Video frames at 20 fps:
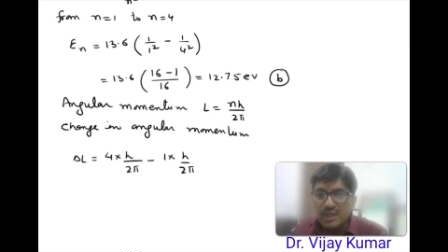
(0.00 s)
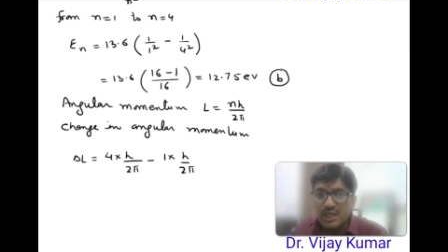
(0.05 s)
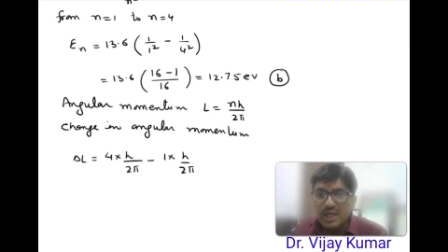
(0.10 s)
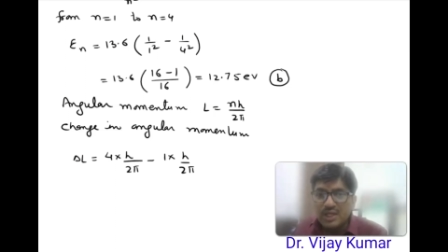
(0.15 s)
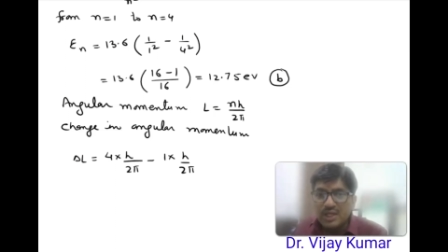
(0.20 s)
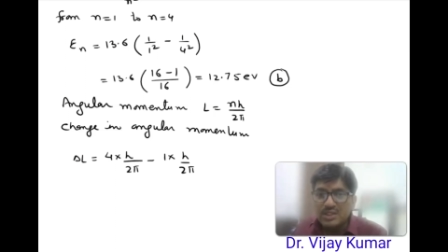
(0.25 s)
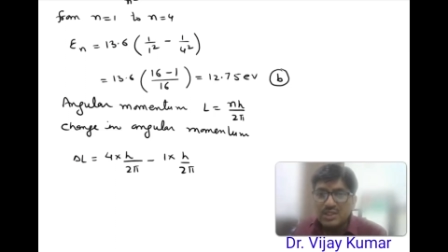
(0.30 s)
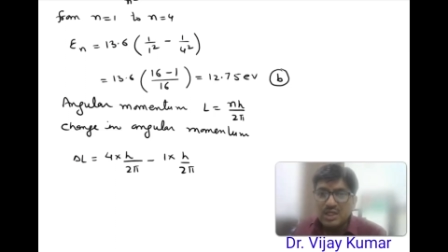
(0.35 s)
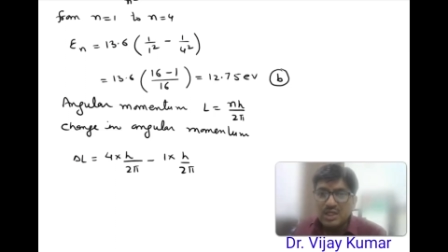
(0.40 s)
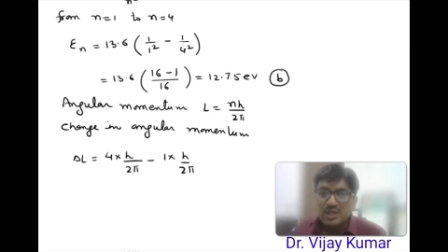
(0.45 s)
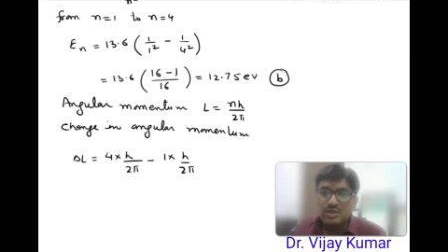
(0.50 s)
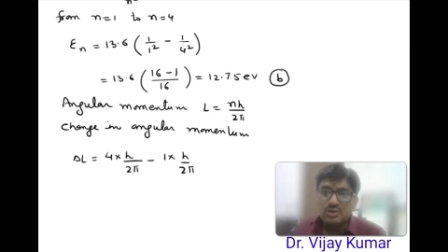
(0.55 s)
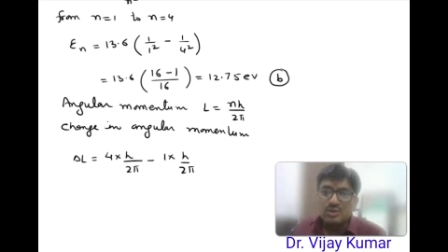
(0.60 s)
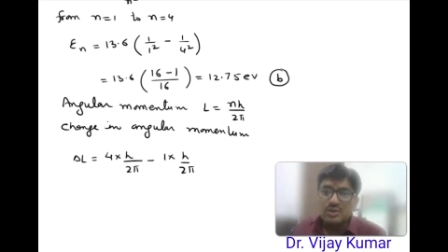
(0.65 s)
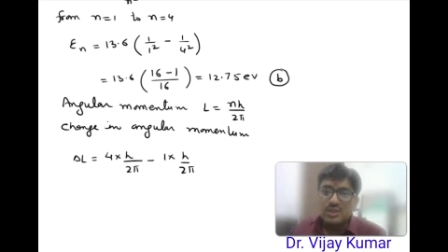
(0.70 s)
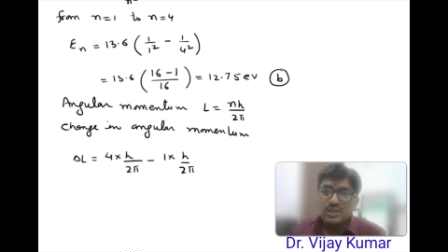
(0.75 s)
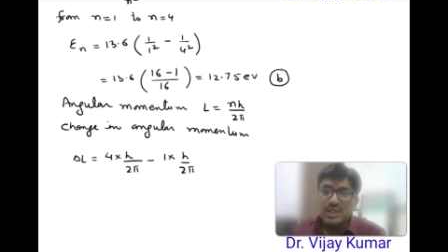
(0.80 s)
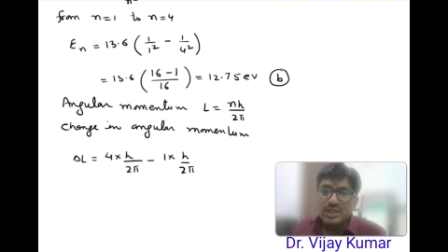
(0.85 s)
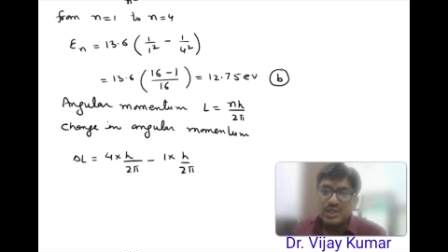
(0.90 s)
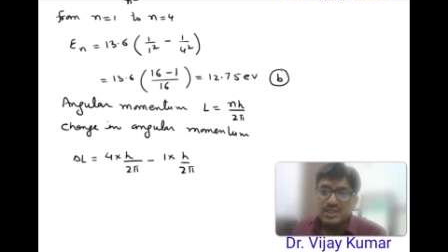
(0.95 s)
As
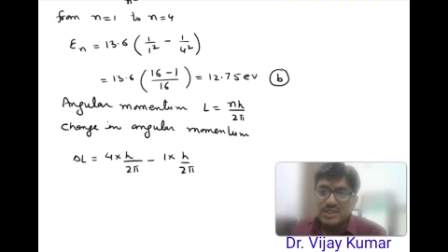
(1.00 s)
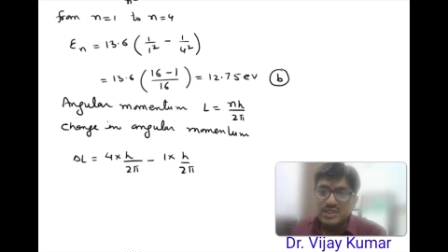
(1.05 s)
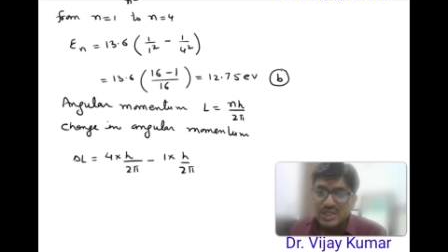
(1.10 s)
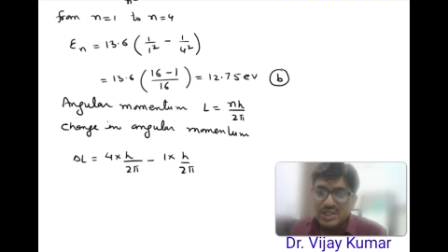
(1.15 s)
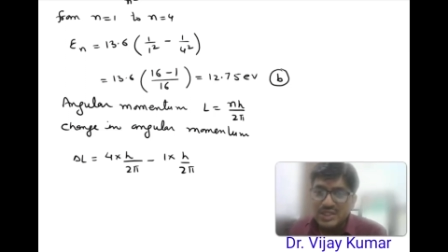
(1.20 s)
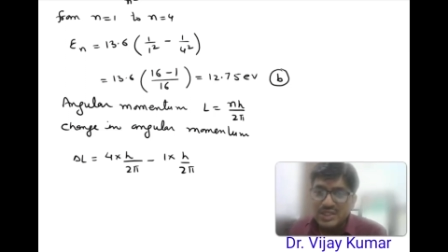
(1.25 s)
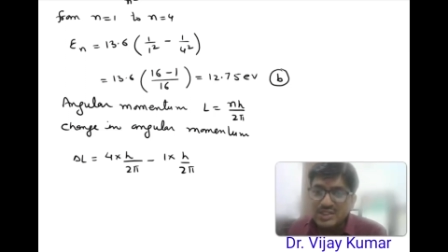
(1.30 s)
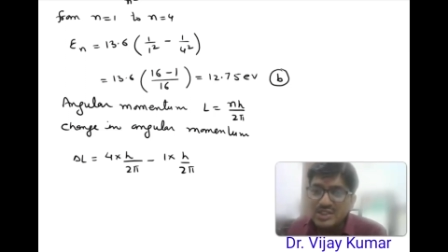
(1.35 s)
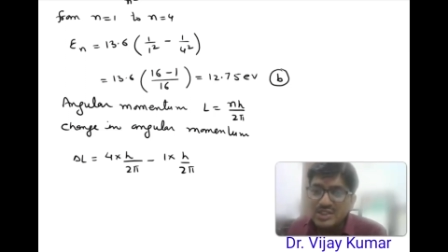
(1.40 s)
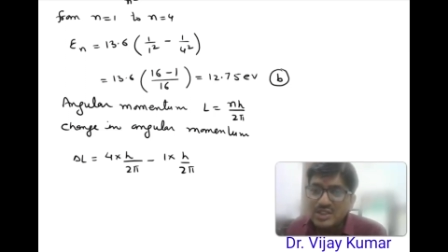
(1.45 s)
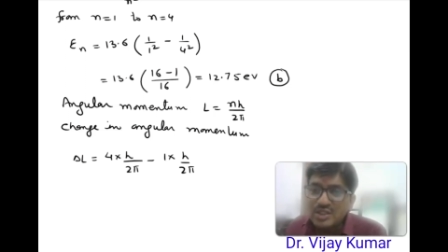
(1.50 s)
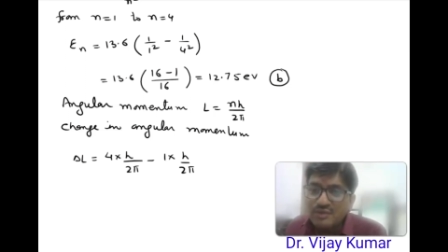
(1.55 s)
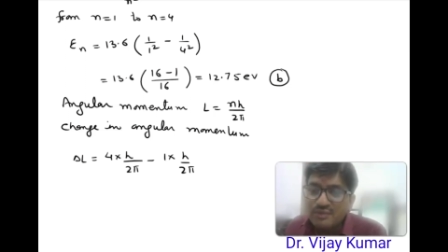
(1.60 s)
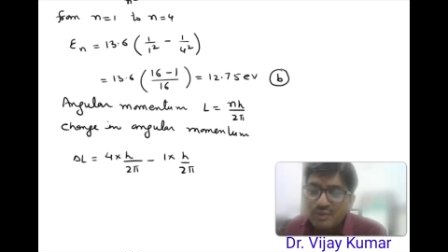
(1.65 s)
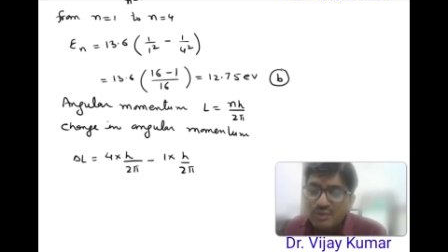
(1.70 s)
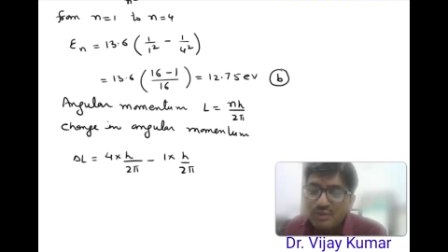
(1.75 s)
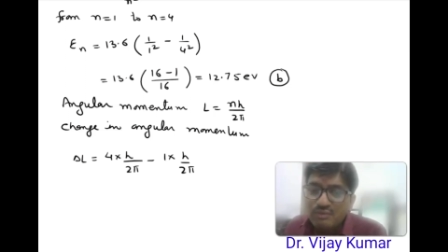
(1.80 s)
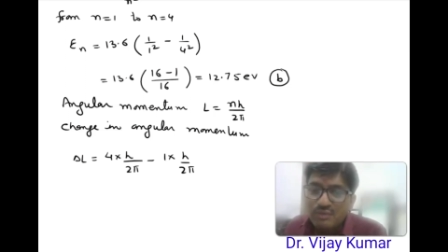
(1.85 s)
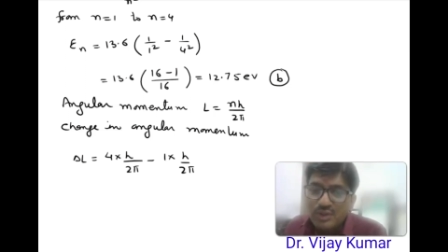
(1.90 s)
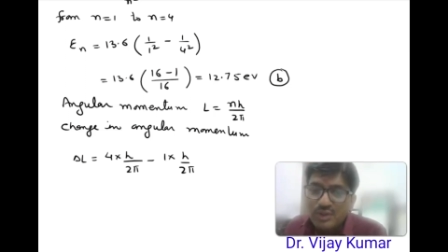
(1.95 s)
electron has transited
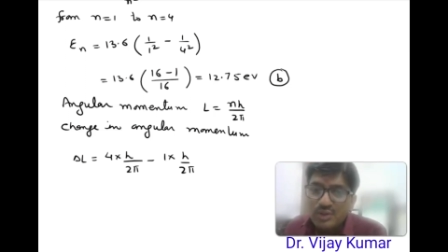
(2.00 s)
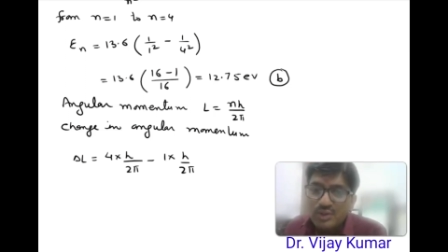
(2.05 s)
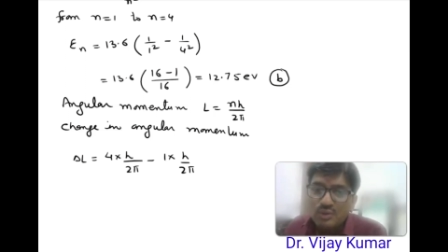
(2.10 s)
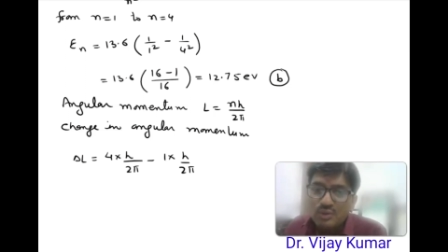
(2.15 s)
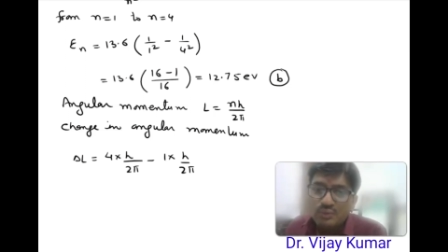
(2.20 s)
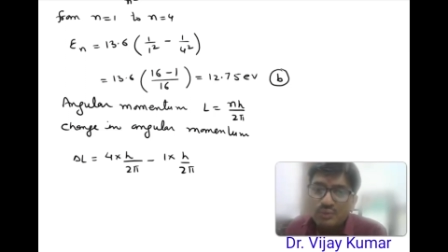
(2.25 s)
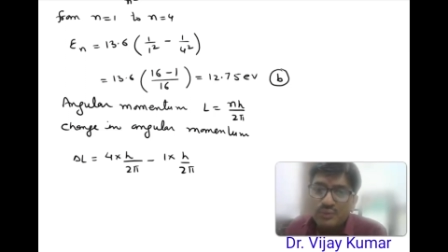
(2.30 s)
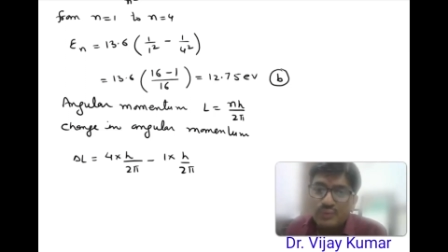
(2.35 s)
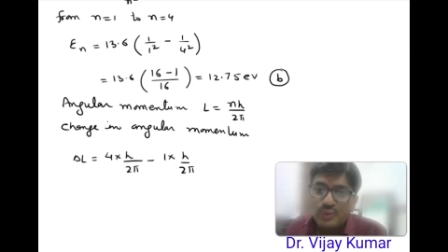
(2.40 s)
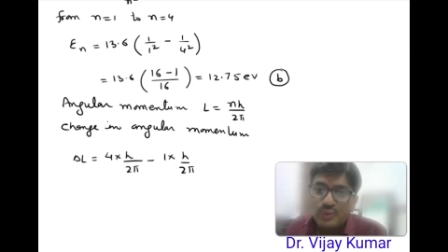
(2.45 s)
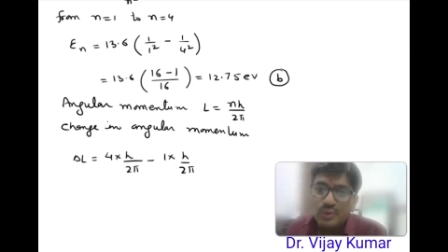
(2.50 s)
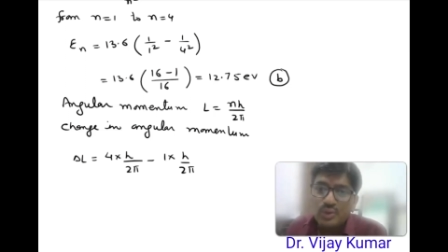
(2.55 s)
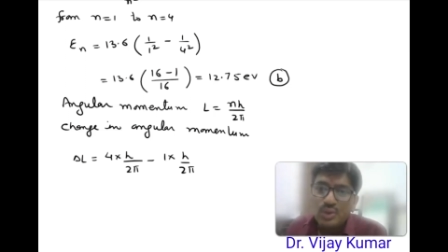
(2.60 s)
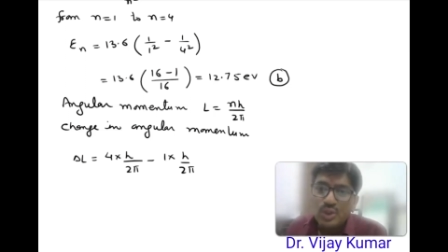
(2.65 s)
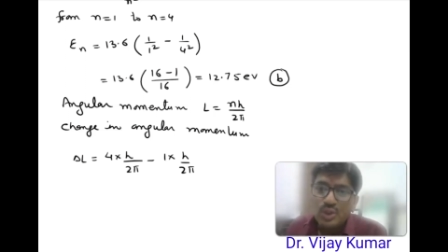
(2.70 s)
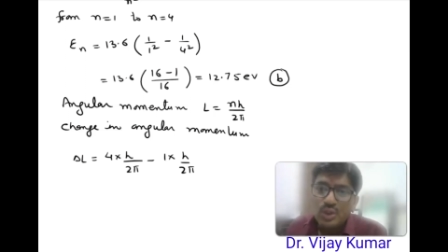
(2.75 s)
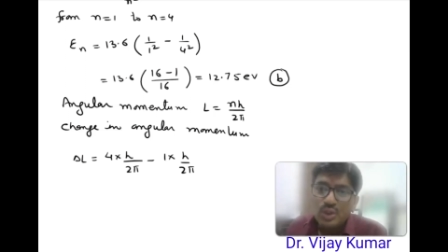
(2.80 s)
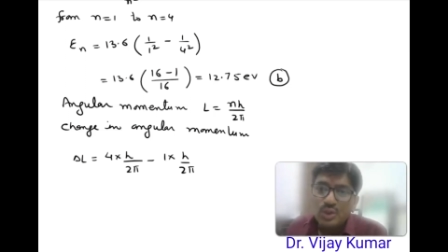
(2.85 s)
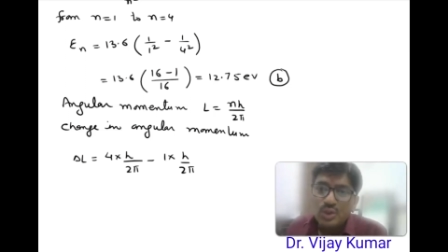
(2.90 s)
from 1 to 4,